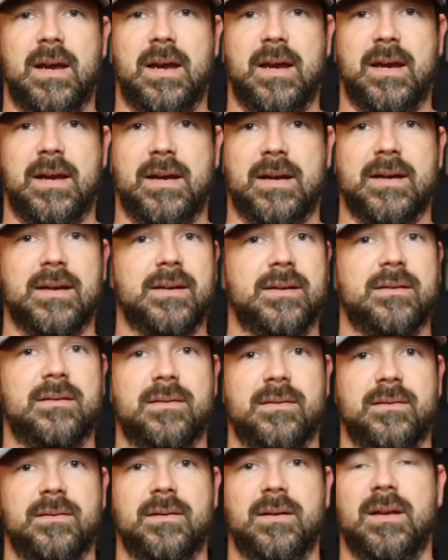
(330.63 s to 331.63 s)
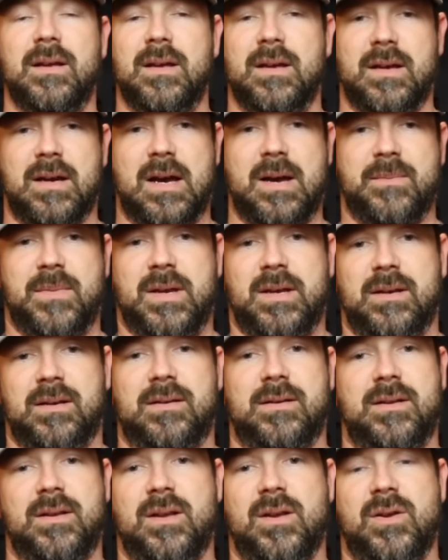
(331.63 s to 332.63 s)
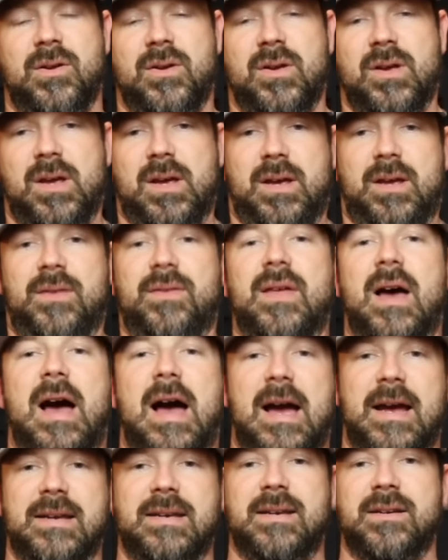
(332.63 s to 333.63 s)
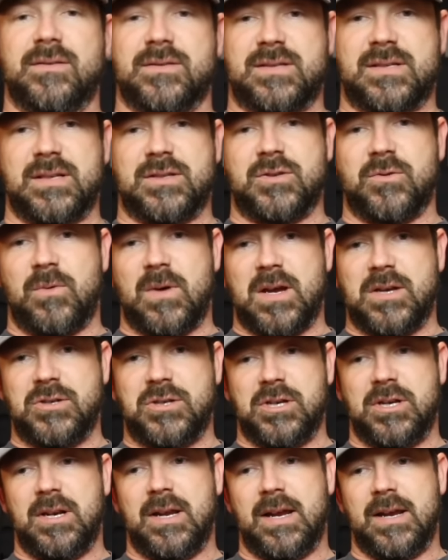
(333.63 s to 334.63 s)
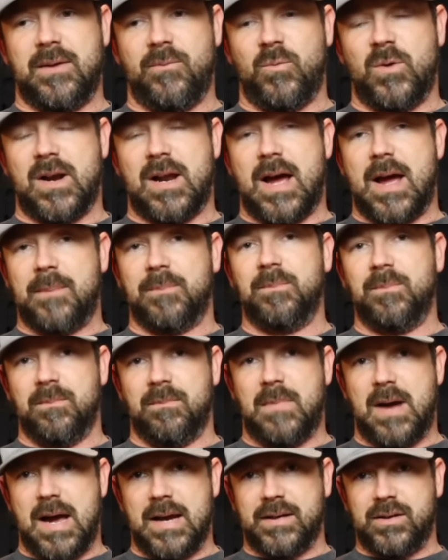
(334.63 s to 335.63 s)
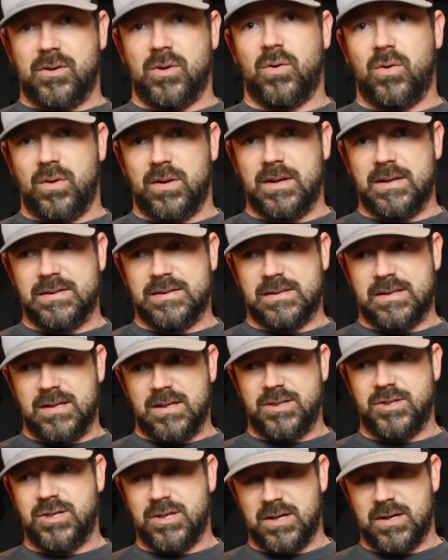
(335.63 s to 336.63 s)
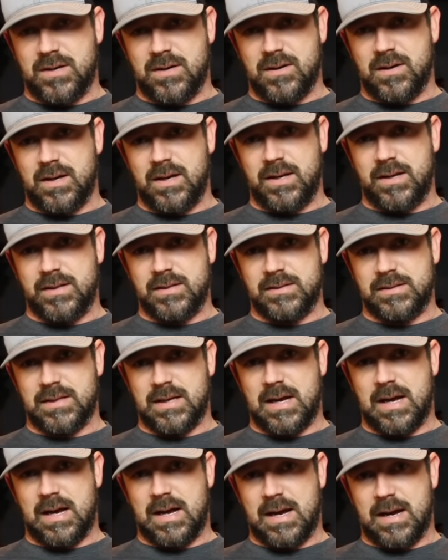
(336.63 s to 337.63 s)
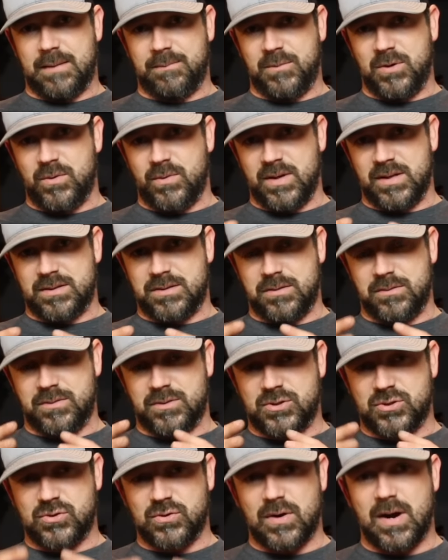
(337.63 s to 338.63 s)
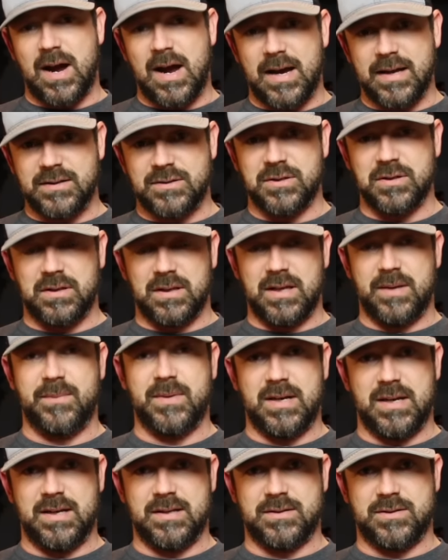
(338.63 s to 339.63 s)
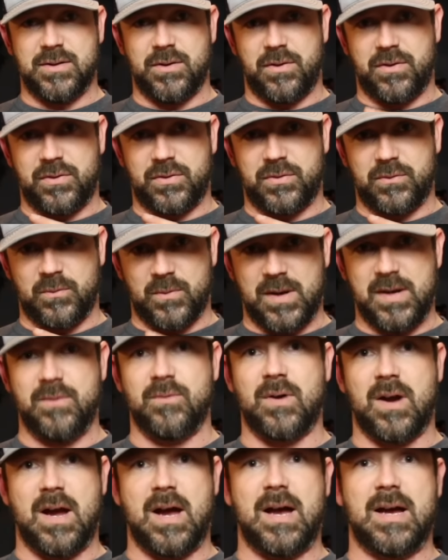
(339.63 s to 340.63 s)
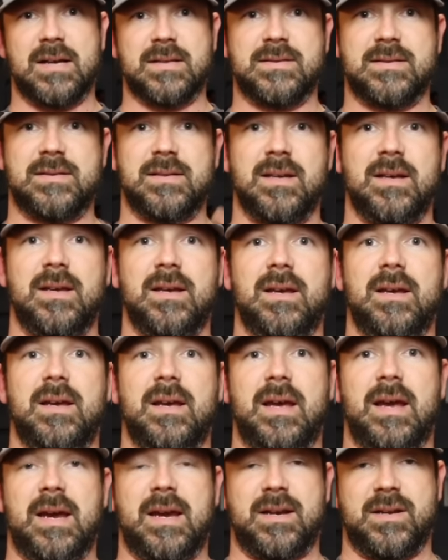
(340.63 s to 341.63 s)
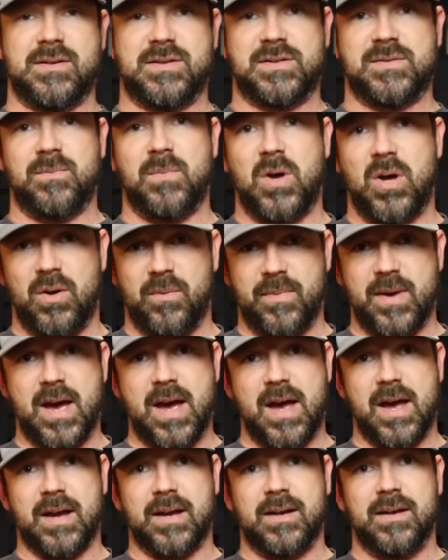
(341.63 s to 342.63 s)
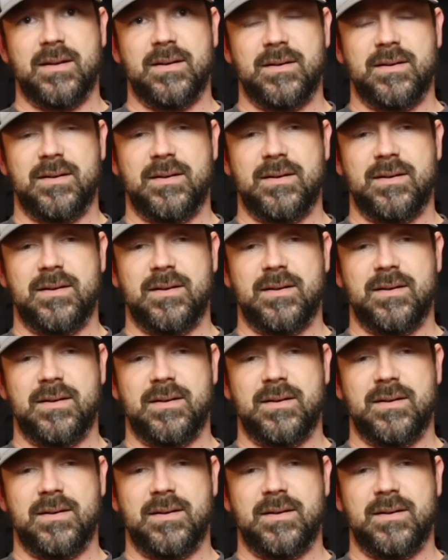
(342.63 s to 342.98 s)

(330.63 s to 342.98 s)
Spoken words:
And I mean, the ideal situation and what my goal is this year is I'm going to try to limit it to three rods and a small bag.